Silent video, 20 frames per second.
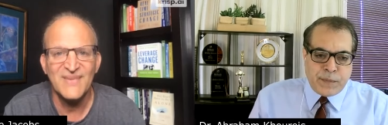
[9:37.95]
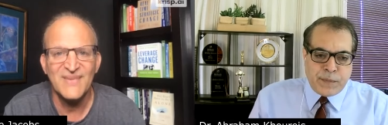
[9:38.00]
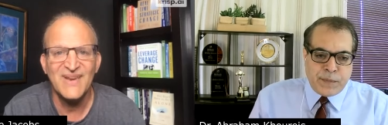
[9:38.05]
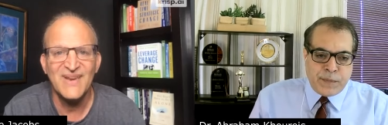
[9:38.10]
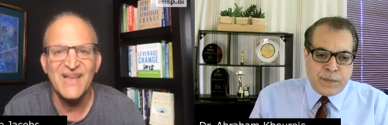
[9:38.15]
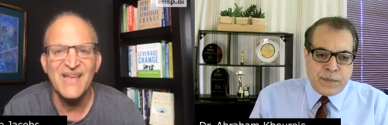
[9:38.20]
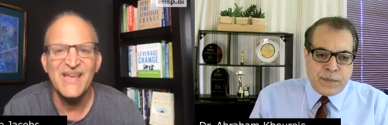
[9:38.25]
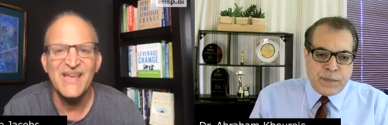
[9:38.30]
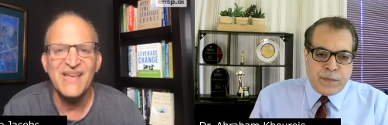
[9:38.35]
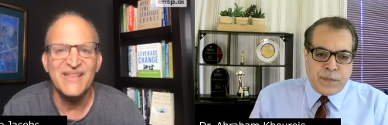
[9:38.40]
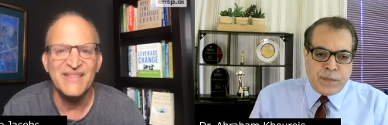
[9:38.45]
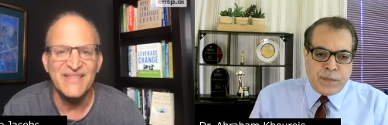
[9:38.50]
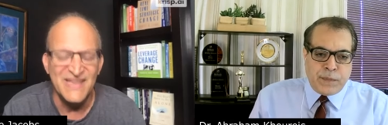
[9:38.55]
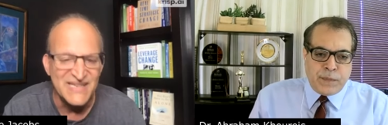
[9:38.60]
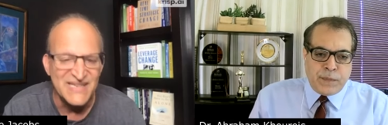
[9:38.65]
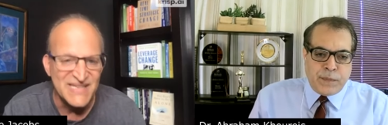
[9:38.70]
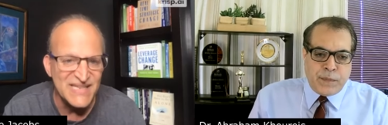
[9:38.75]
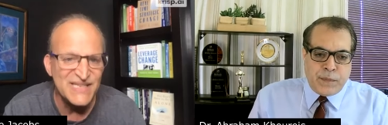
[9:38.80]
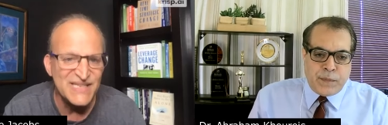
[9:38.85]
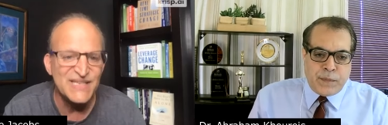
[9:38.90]
Speaker 1: This is the
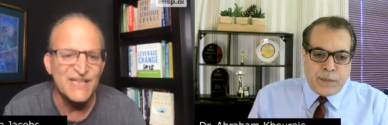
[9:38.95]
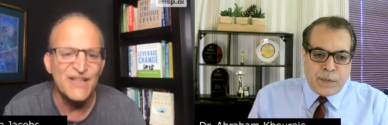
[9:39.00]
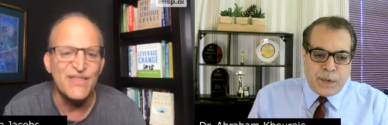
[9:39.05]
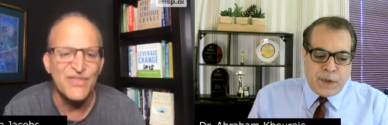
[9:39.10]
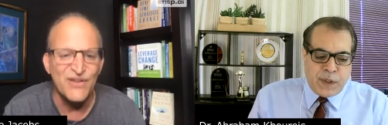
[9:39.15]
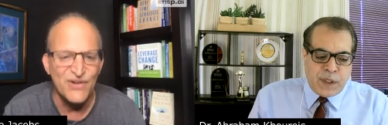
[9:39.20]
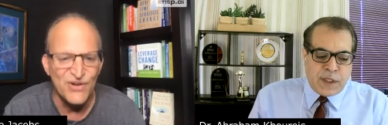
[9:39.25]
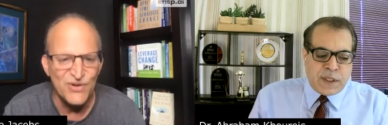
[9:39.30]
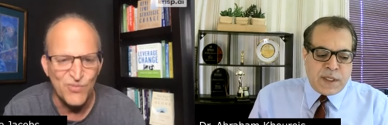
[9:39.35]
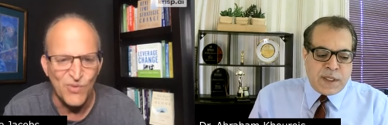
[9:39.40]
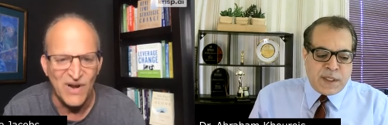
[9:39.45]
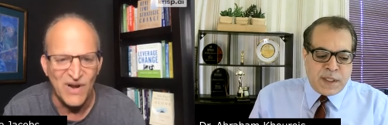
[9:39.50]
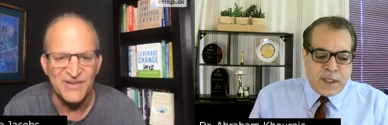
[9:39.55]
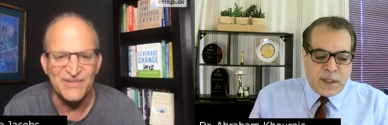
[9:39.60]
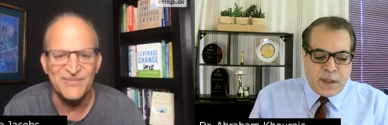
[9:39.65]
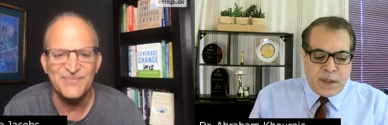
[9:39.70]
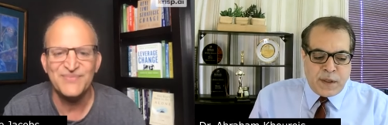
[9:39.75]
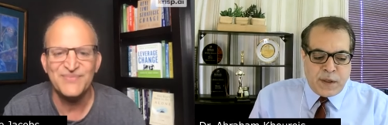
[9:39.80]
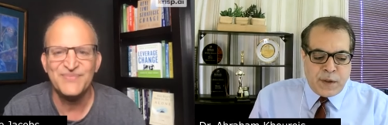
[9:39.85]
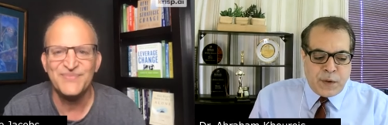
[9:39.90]
third one. This is the
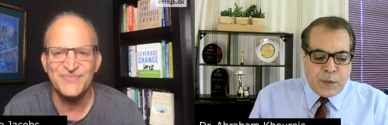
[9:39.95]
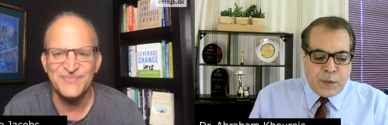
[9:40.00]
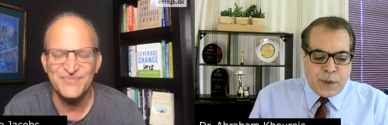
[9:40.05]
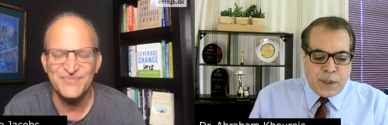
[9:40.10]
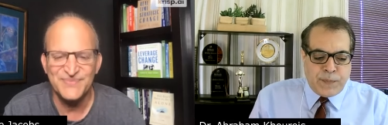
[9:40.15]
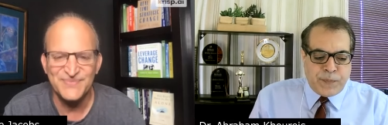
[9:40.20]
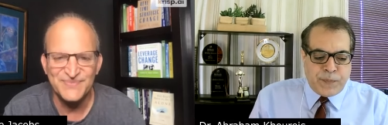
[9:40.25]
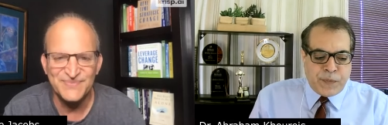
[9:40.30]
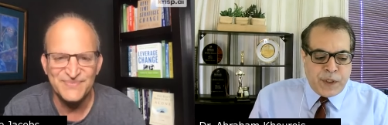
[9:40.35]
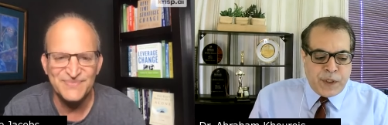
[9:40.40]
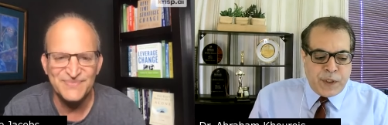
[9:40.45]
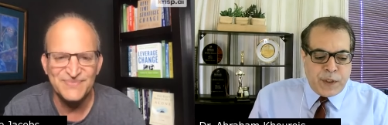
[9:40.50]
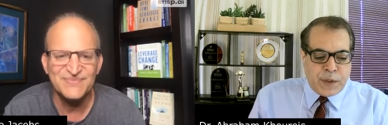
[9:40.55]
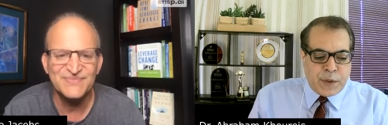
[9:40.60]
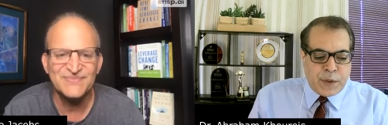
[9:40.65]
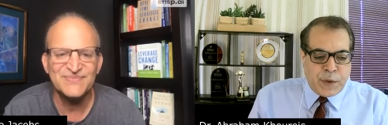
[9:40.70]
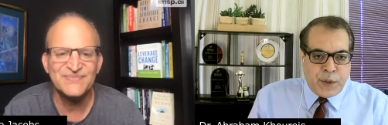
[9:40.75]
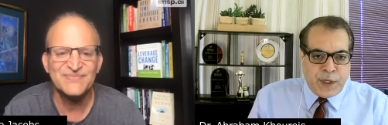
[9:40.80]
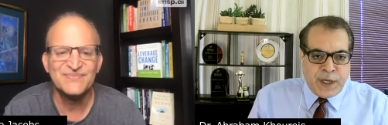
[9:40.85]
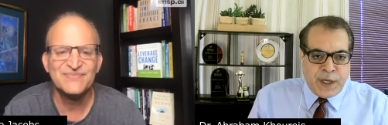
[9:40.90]
third one.
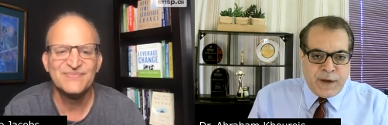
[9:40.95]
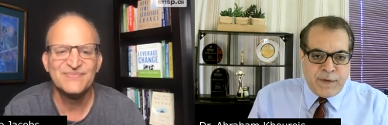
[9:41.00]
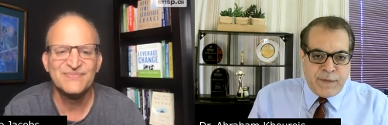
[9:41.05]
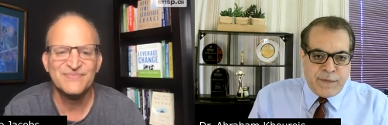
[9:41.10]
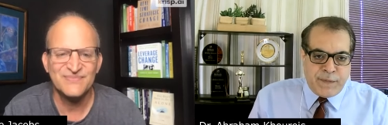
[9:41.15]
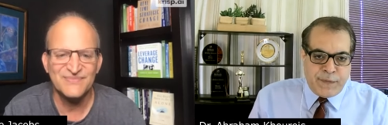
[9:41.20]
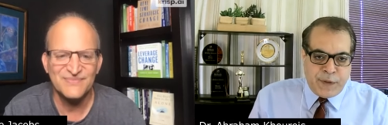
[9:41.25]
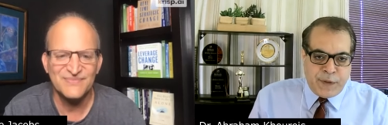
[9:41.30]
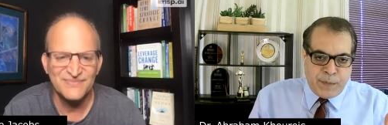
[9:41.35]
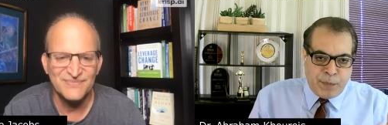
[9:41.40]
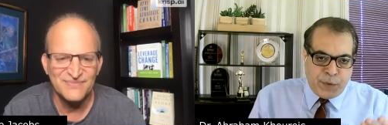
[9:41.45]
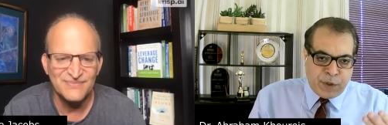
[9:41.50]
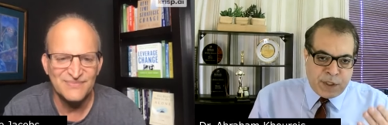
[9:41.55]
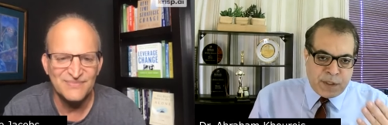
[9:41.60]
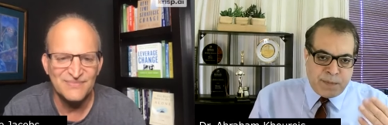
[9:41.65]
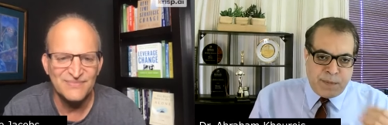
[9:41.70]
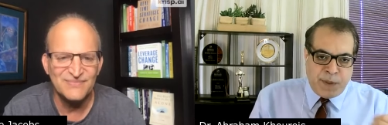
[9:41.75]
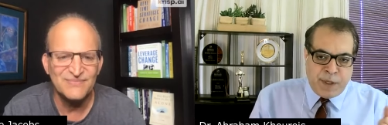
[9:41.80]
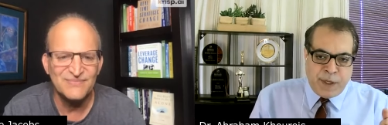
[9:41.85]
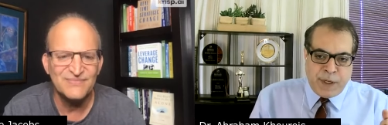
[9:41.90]
You have the
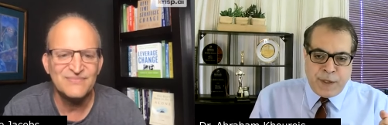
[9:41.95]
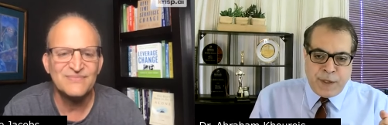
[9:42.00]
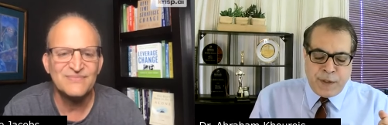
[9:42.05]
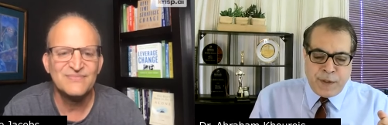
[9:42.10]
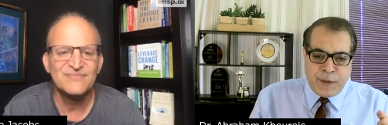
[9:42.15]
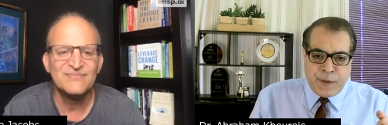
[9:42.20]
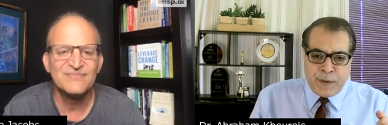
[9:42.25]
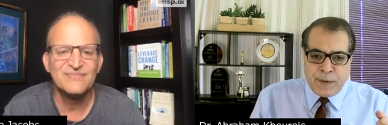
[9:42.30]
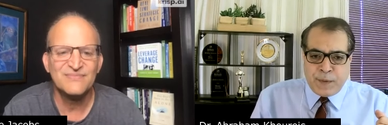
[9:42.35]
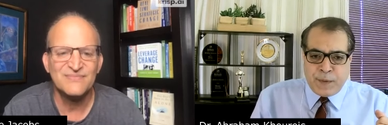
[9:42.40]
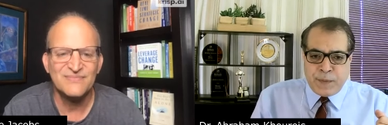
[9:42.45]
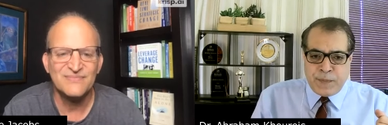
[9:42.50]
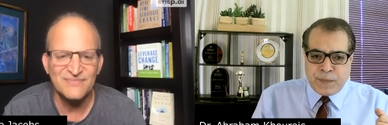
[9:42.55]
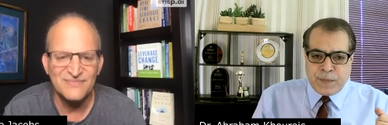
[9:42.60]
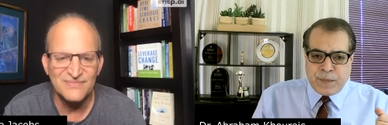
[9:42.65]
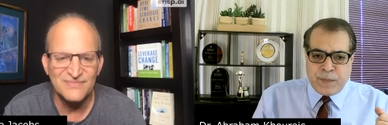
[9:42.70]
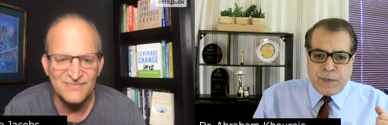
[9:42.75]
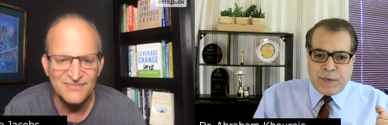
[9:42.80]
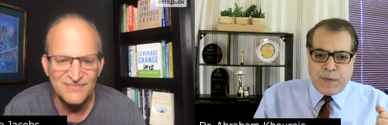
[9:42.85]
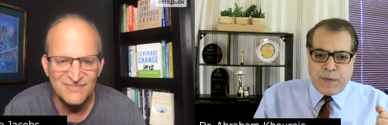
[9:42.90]
books behind you.
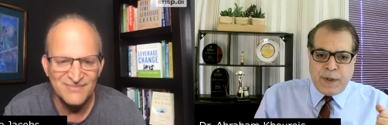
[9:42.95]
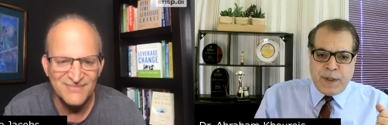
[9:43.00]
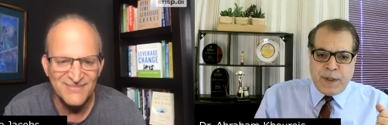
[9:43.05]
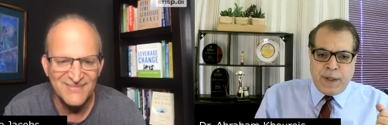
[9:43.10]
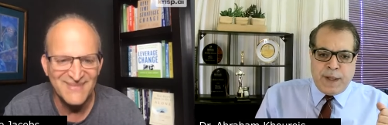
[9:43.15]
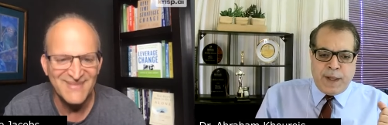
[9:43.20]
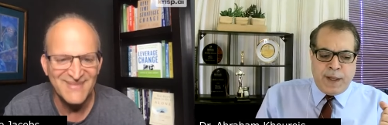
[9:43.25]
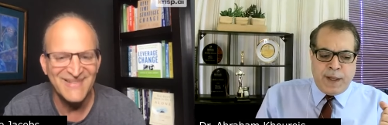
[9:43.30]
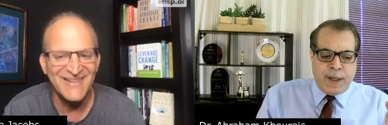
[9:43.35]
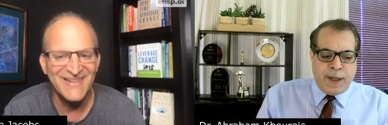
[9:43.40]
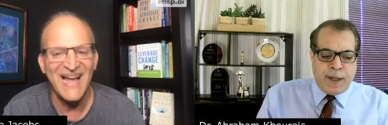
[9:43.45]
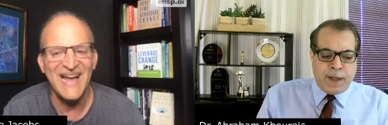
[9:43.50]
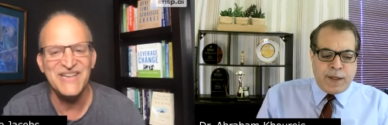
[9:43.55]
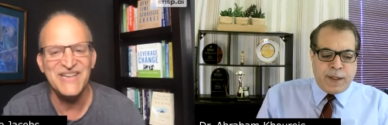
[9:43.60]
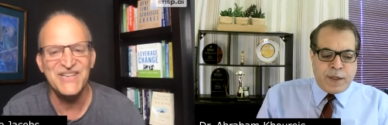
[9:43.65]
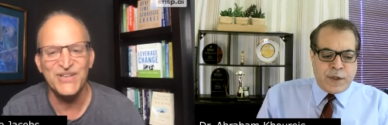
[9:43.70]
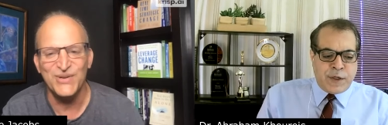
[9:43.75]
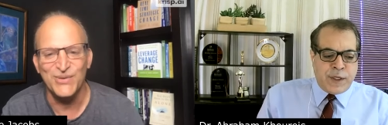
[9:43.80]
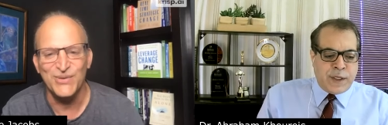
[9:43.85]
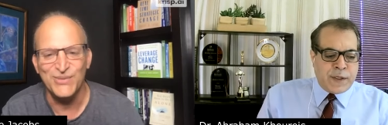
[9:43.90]
I do. I
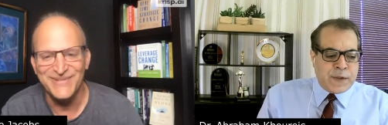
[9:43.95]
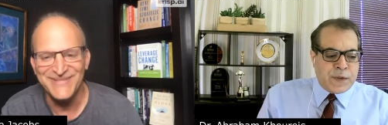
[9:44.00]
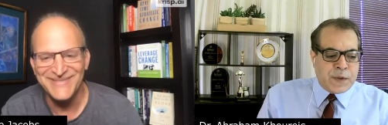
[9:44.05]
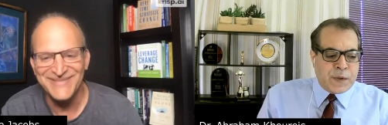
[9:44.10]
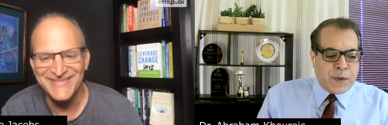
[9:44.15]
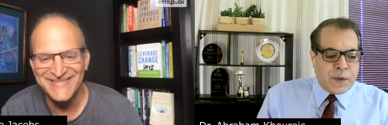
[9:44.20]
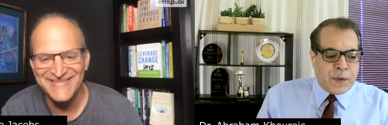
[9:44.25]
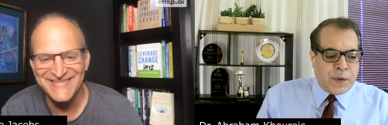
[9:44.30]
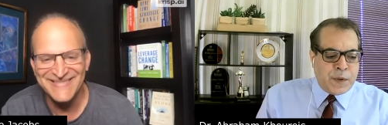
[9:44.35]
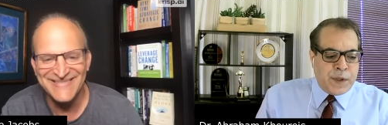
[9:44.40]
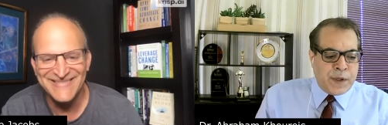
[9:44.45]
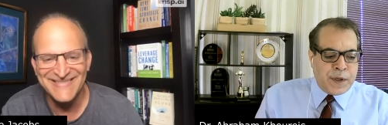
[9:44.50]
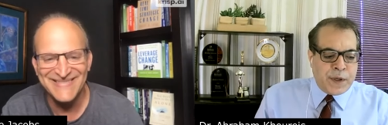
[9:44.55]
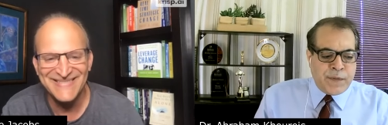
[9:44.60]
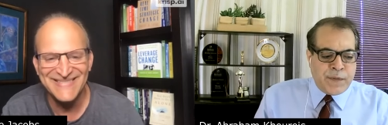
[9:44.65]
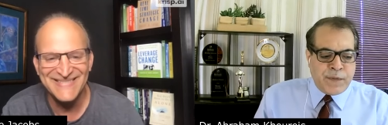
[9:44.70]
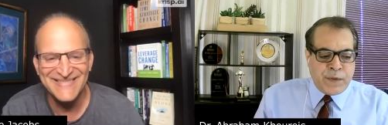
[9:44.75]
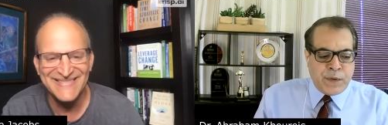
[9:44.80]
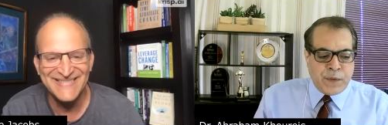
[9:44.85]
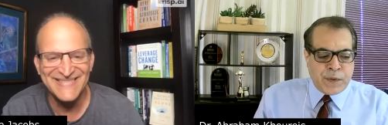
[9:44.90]
had a chance to go and
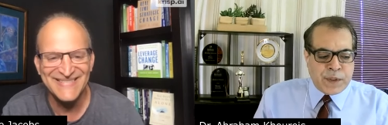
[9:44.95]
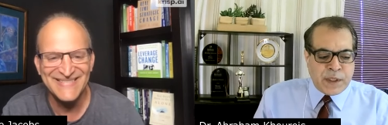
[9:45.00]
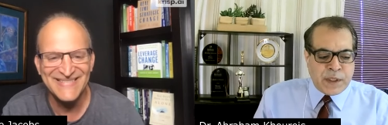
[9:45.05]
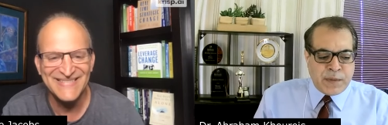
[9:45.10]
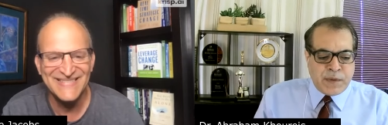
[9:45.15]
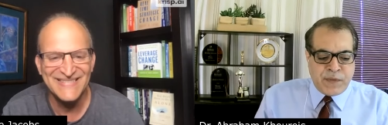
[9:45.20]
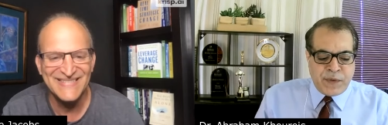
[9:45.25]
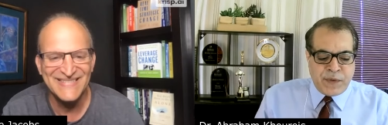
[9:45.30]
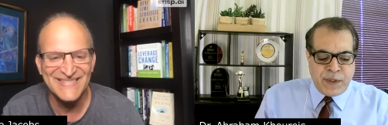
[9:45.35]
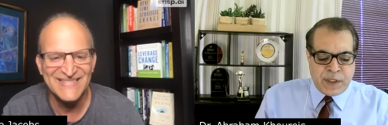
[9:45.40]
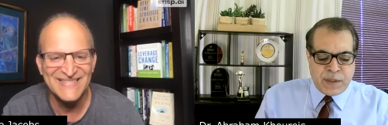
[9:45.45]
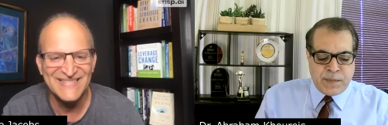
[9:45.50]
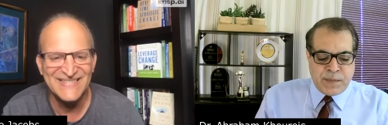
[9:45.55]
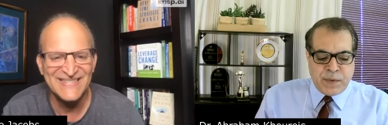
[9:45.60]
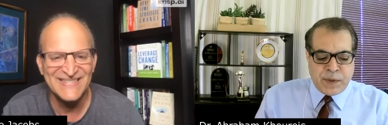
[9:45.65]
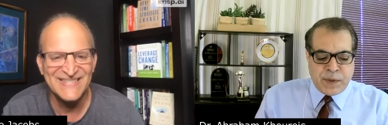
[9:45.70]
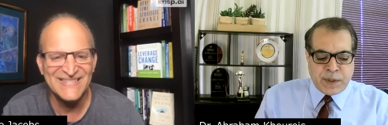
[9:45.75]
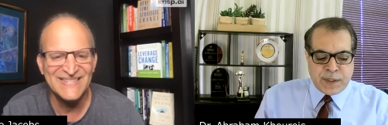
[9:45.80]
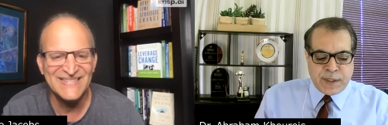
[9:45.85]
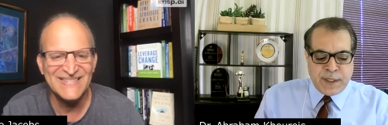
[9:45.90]
review some of these
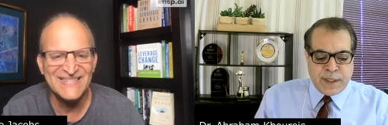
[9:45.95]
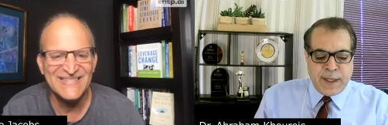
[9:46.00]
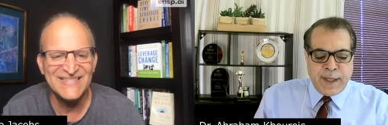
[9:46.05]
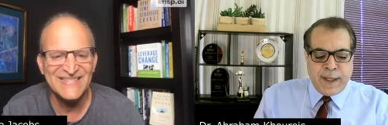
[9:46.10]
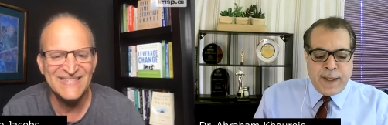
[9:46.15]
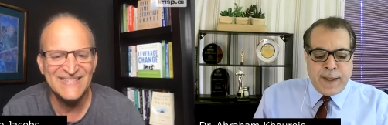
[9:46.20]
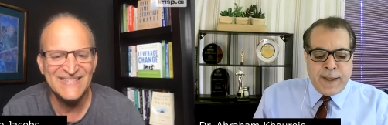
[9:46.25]
books.